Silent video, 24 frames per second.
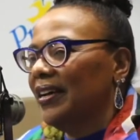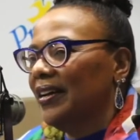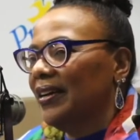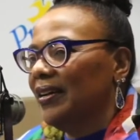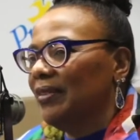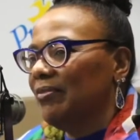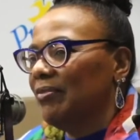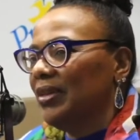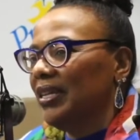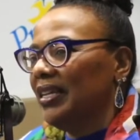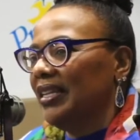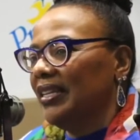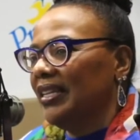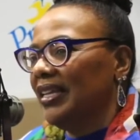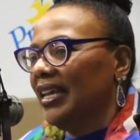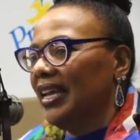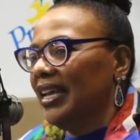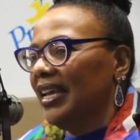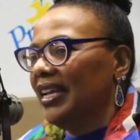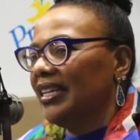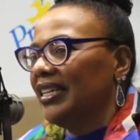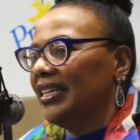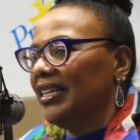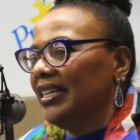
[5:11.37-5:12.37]
um, and
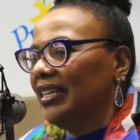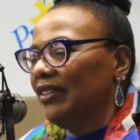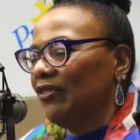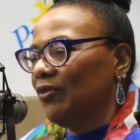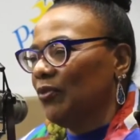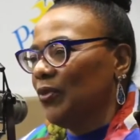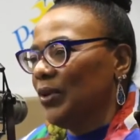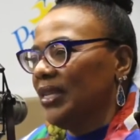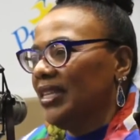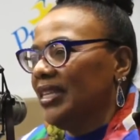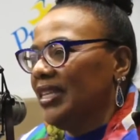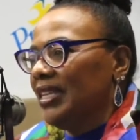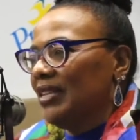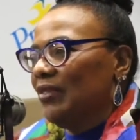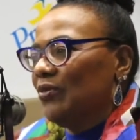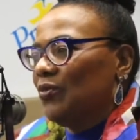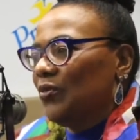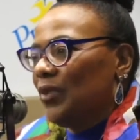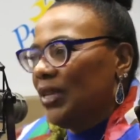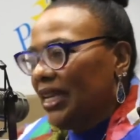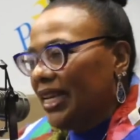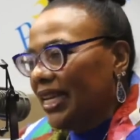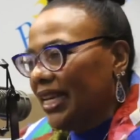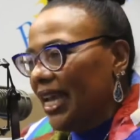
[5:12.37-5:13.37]
that if we didn't
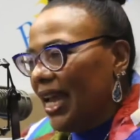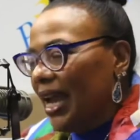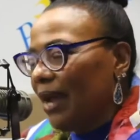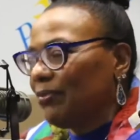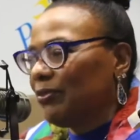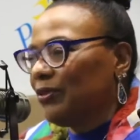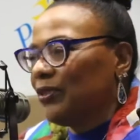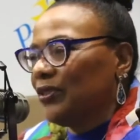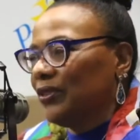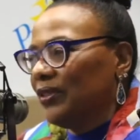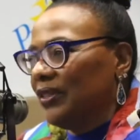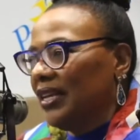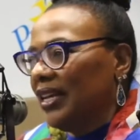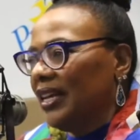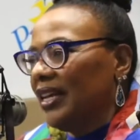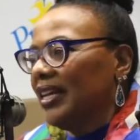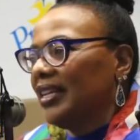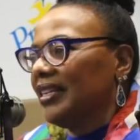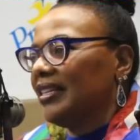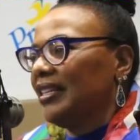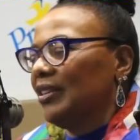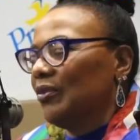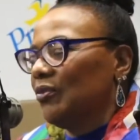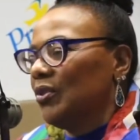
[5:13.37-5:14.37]
recapture
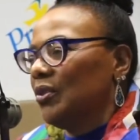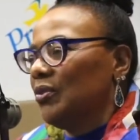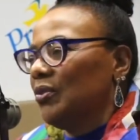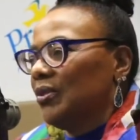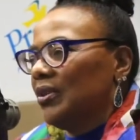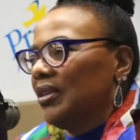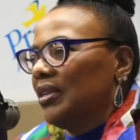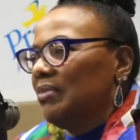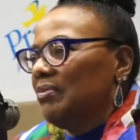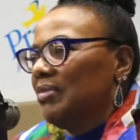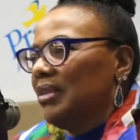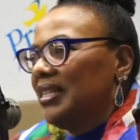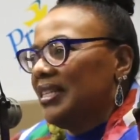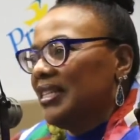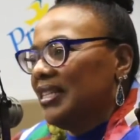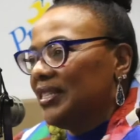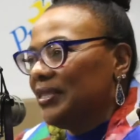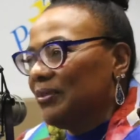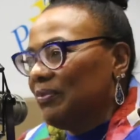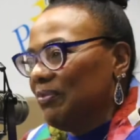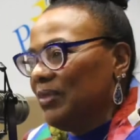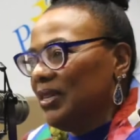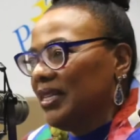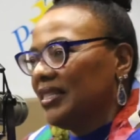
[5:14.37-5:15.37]
that, that we were going to be
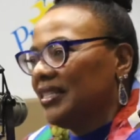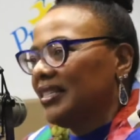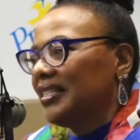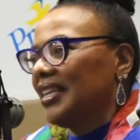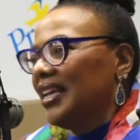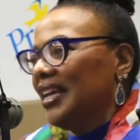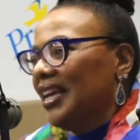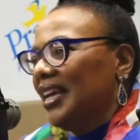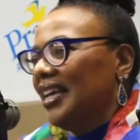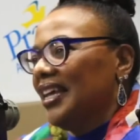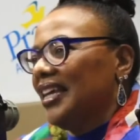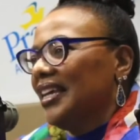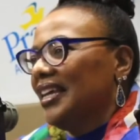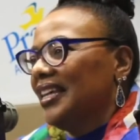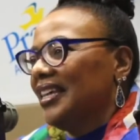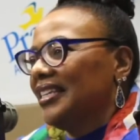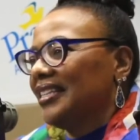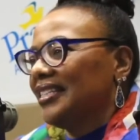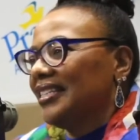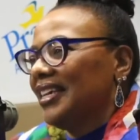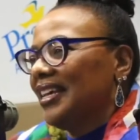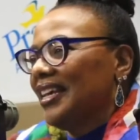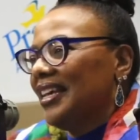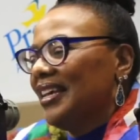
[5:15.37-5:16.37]
dismissed
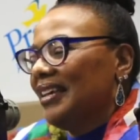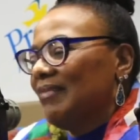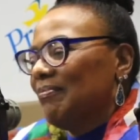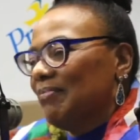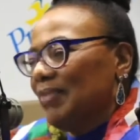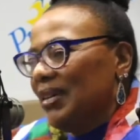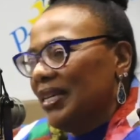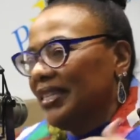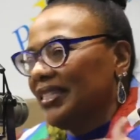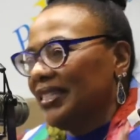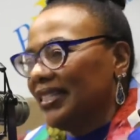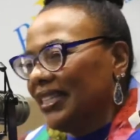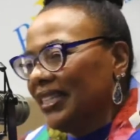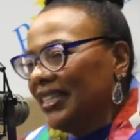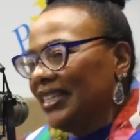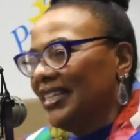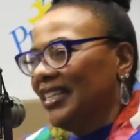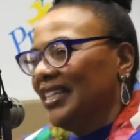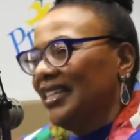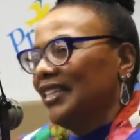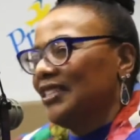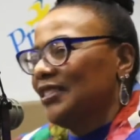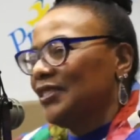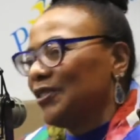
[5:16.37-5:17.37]
as
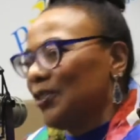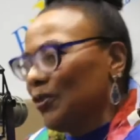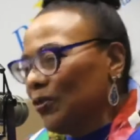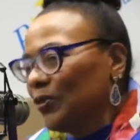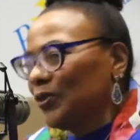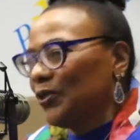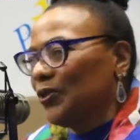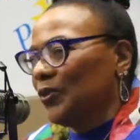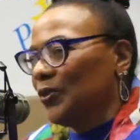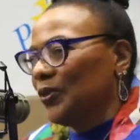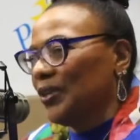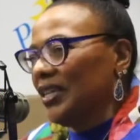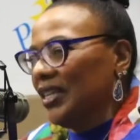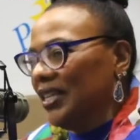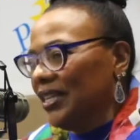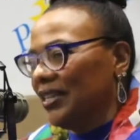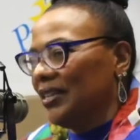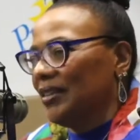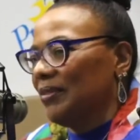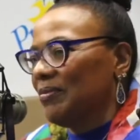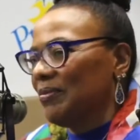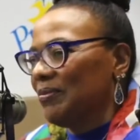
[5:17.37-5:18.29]
basically a social club.